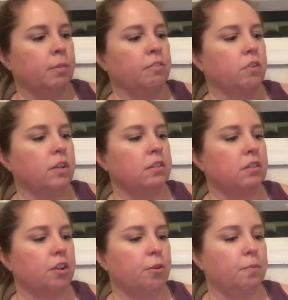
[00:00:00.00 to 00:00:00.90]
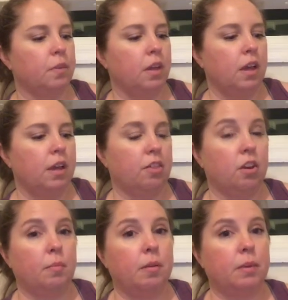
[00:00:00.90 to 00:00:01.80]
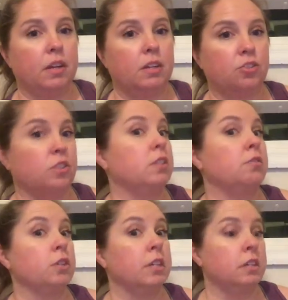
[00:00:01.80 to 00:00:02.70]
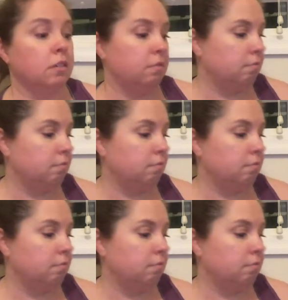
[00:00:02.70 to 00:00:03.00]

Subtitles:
My Friends, so I thought it might be an interesting read.